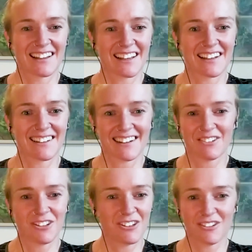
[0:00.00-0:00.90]
Like, how
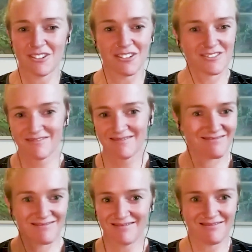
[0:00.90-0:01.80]
do you,
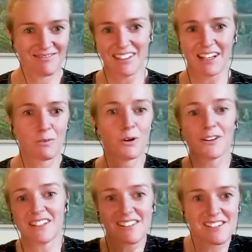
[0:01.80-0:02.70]
like,
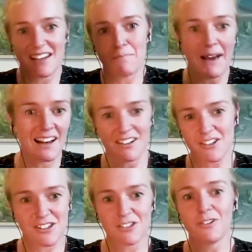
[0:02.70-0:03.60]
what is a
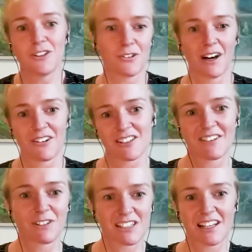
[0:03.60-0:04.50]
balance to you? What
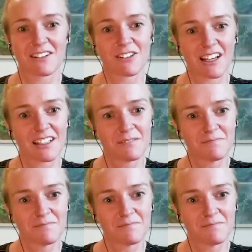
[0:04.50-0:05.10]
does that look like?